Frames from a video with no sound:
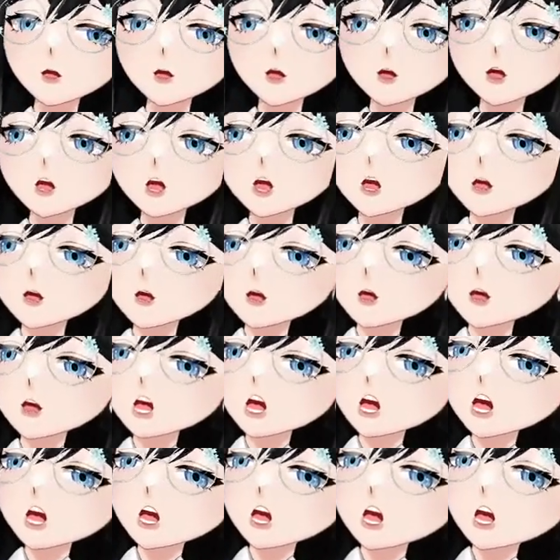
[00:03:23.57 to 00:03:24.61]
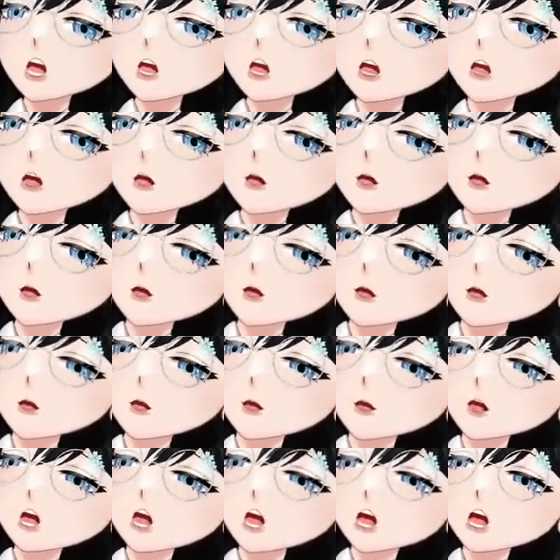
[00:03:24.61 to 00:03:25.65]
And there
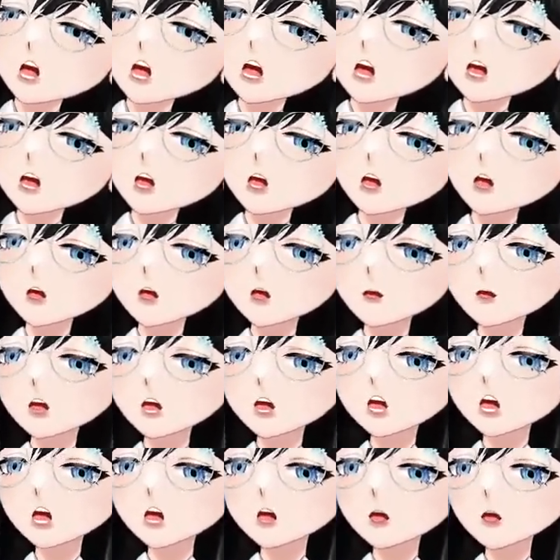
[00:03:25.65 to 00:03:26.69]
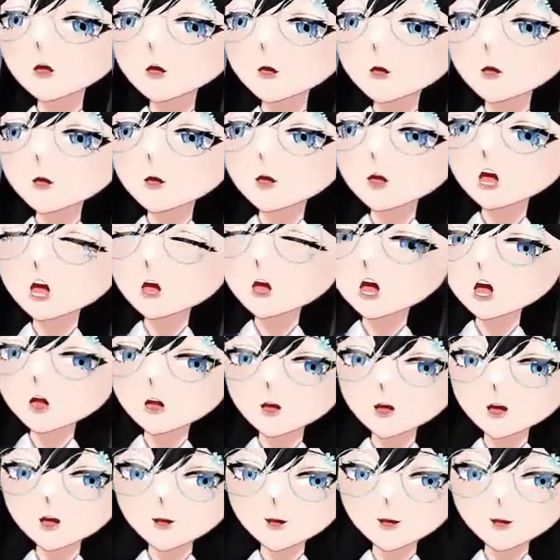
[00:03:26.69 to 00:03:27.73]
should be there. But
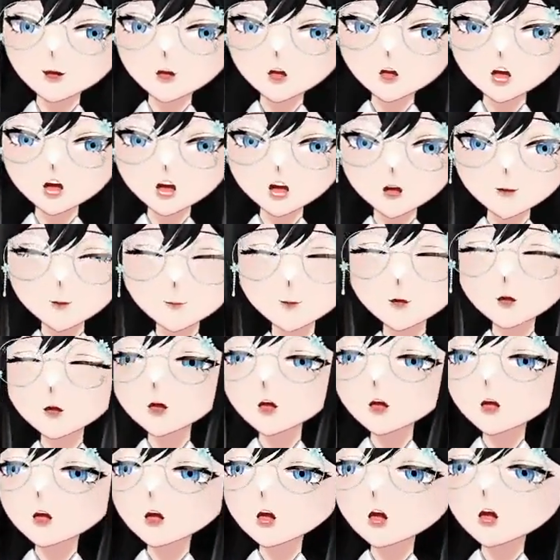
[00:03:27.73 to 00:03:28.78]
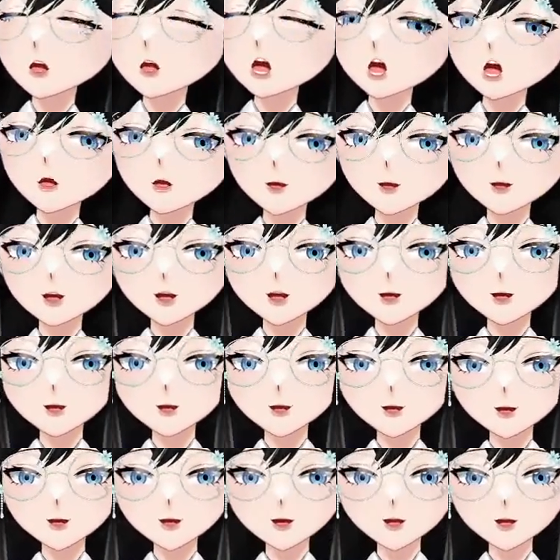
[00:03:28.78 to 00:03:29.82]
yes, okay. So chromatin
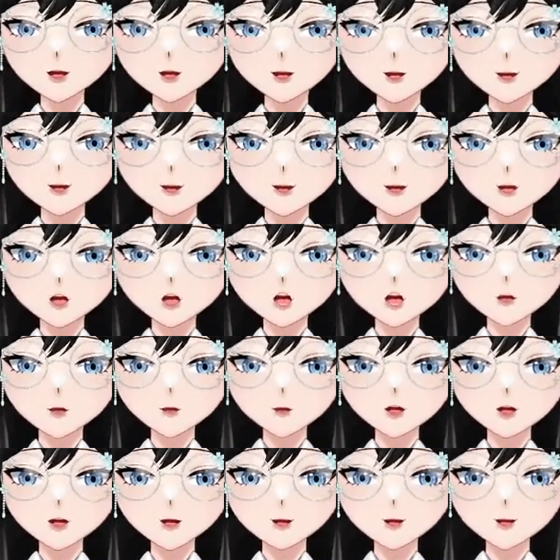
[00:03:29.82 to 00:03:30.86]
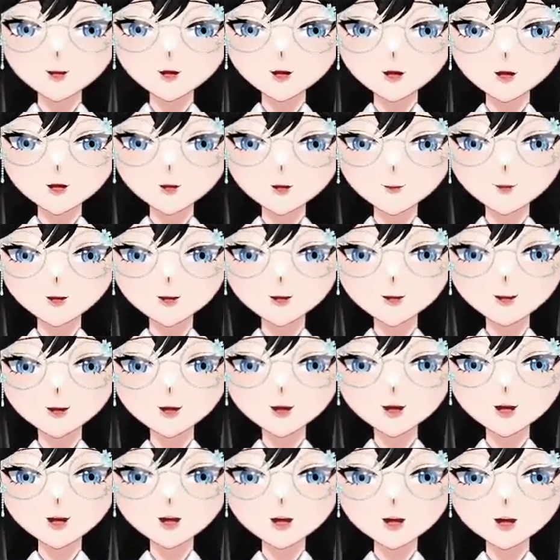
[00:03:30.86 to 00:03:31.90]
is a complex of DNA
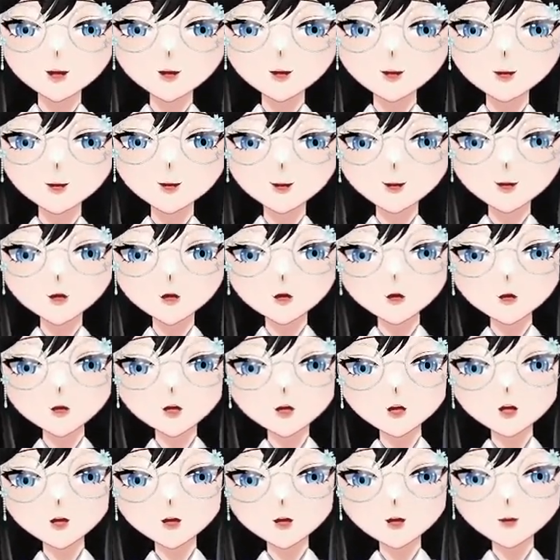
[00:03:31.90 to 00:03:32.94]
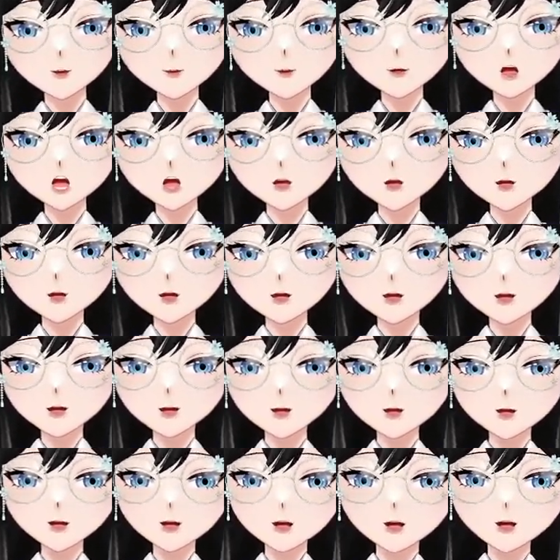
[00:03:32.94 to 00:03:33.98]
and associated proteins
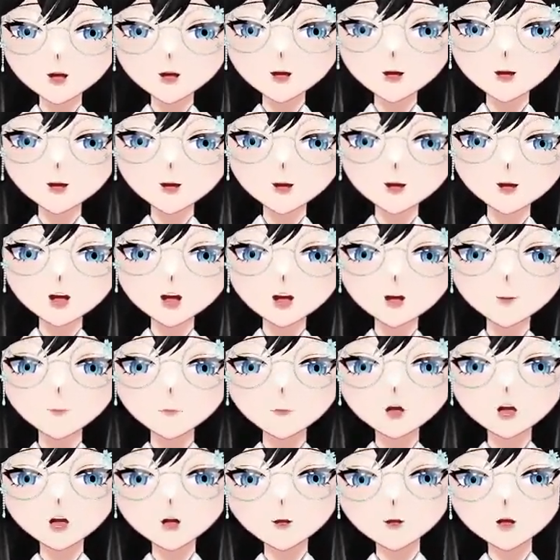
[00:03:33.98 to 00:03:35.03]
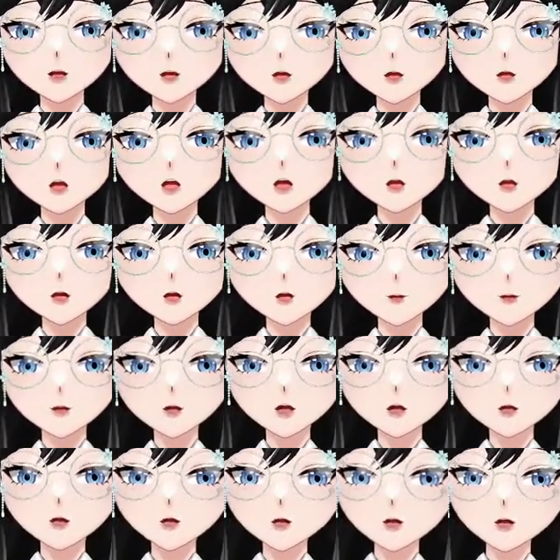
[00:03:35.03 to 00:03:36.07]
that make up the structure of
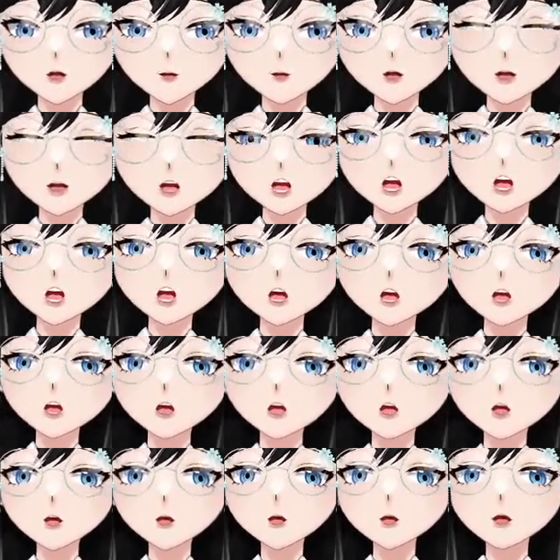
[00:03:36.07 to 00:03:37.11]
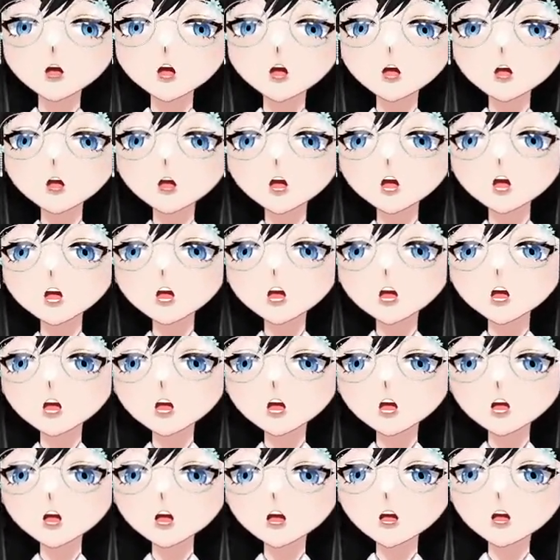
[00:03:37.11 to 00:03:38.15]
chromosomes in a eukaryotic
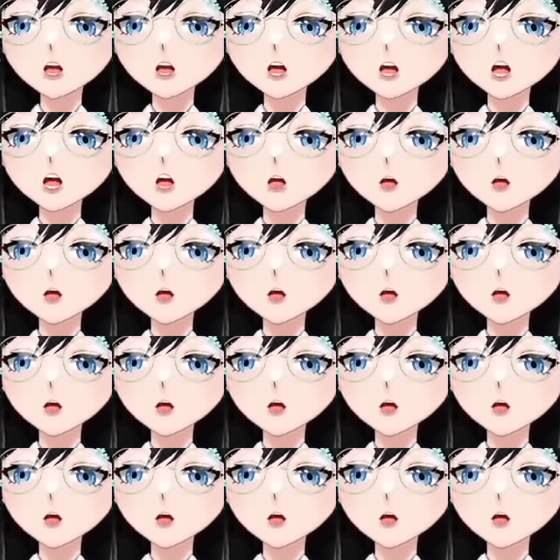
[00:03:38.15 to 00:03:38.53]
cell.